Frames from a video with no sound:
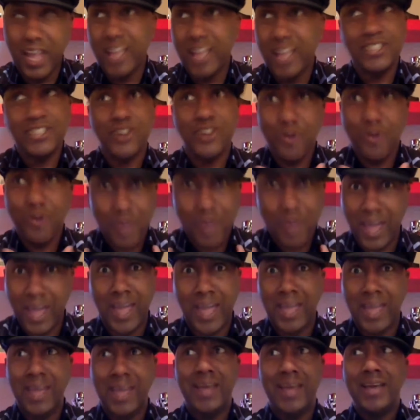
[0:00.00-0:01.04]
It's
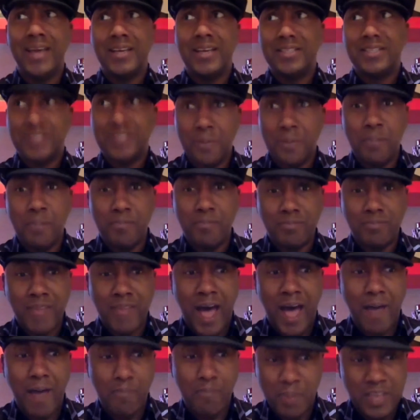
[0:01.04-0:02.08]
okay to
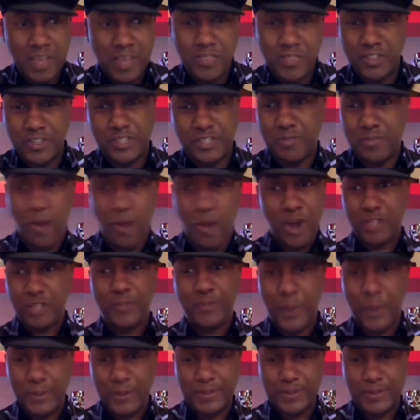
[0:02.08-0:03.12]
not be the
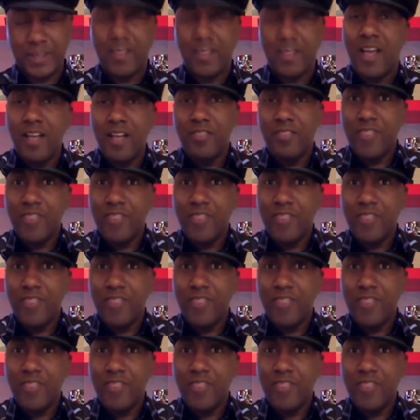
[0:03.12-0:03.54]
smartest person.